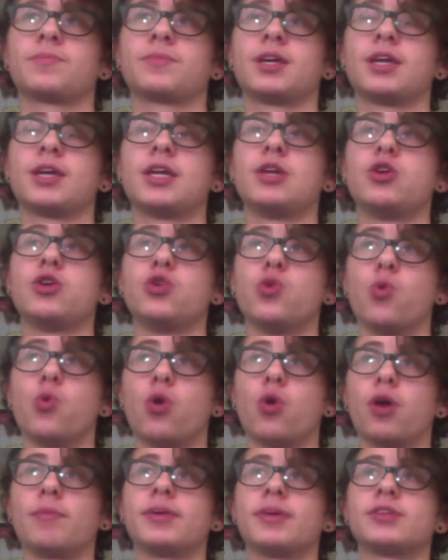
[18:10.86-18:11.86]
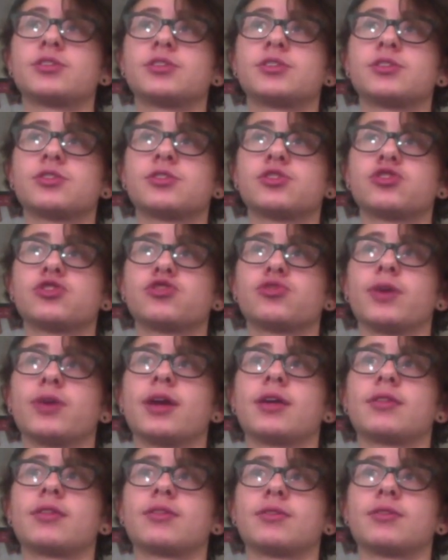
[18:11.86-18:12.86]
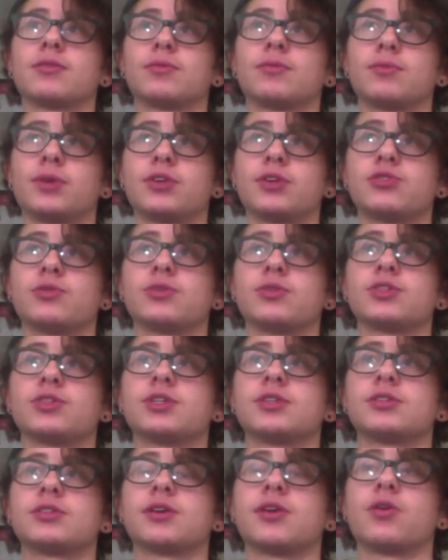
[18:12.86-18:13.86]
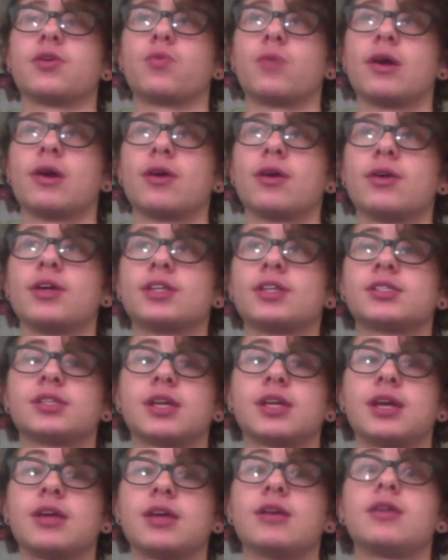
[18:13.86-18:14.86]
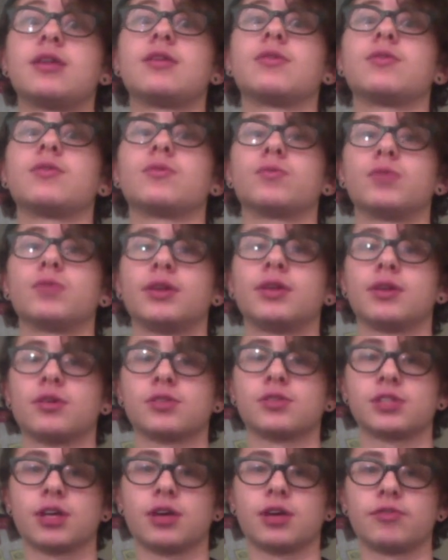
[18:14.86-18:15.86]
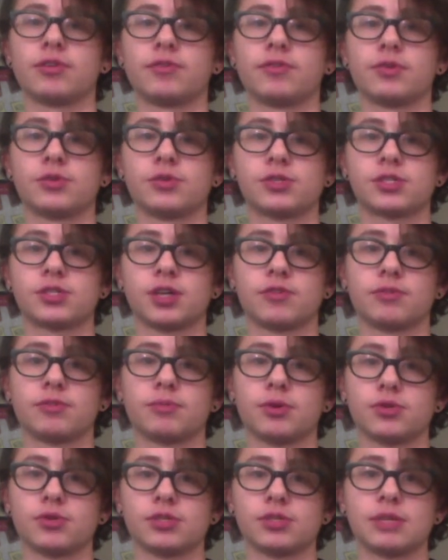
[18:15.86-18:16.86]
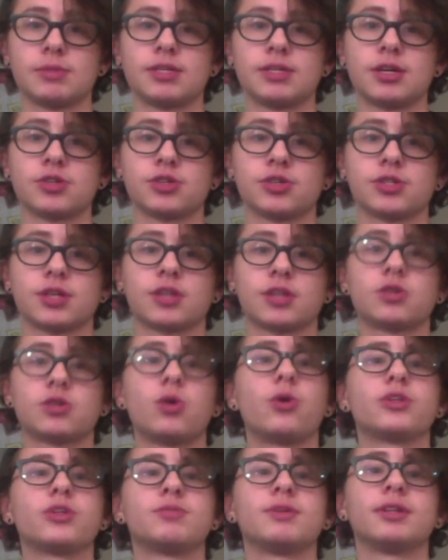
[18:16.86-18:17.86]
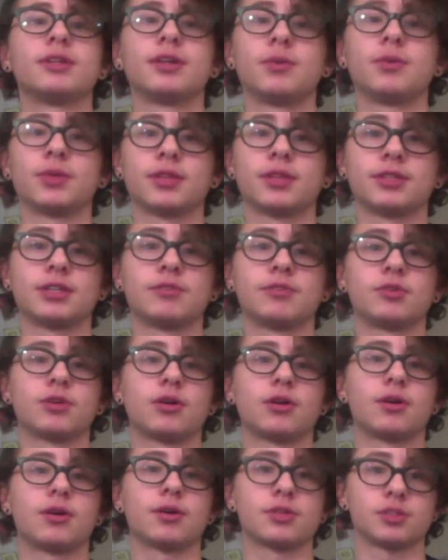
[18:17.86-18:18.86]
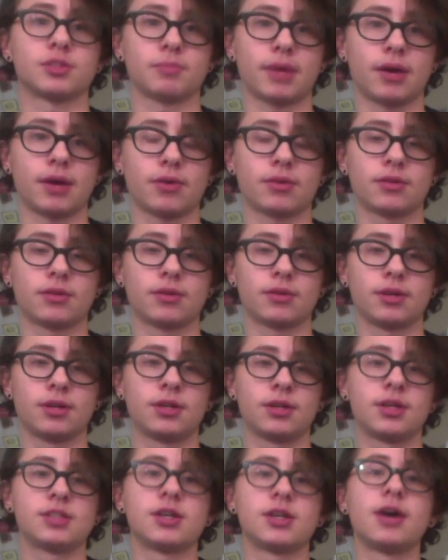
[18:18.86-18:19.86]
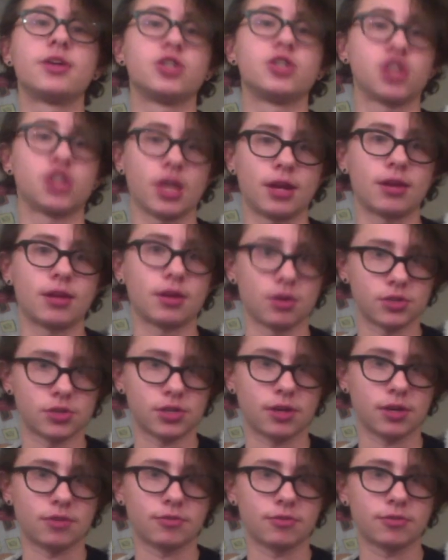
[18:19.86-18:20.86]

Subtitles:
enormous strength, resources, and awareness in ridding yourself of those self-imposed limitations. That's ultimately what the Devil card is about, is unchaining yourself.